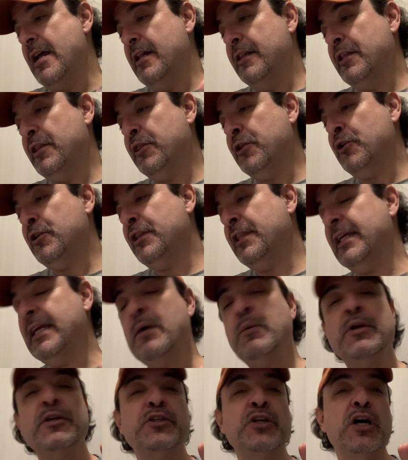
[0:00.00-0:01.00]
The third thing I
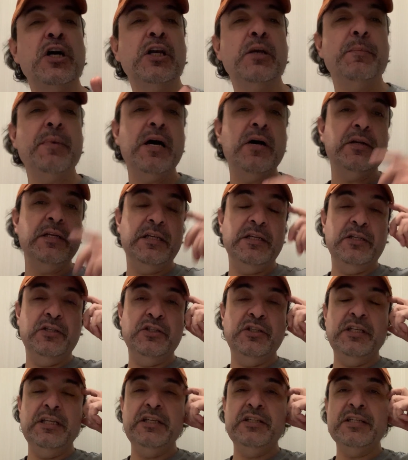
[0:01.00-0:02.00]
want to talk about is
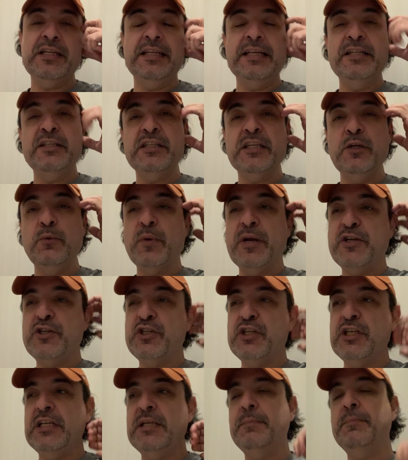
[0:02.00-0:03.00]
the Zelensky
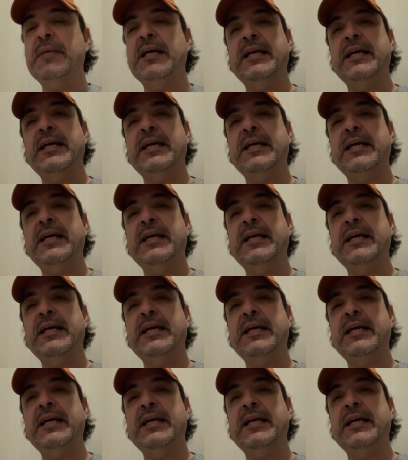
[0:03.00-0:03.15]
regime